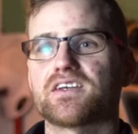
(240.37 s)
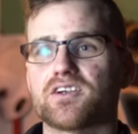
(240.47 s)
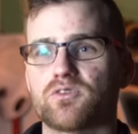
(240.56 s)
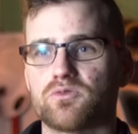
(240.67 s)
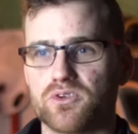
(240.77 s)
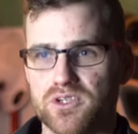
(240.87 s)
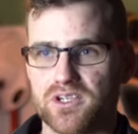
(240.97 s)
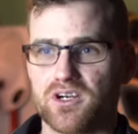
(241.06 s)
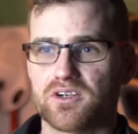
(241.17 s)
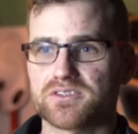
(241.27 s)
it in a really
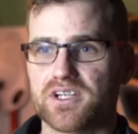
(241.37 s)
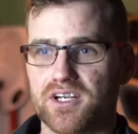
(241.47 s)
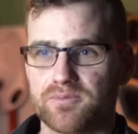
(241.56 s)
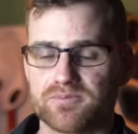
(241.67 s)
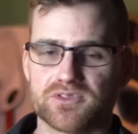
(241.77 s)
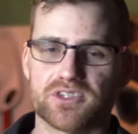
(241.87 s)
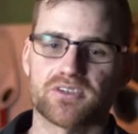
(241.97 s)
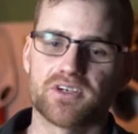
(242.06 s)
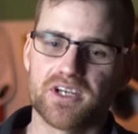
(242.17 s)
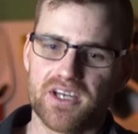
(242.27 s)
long time.
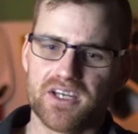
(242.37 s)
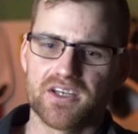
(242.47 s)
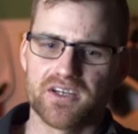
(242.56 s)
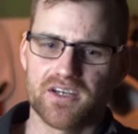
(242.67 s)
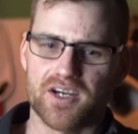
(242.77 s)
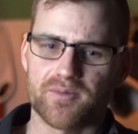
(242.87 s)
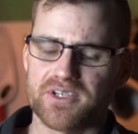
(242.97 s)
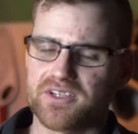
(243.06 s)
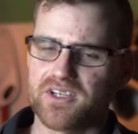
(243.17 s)
So, I mean,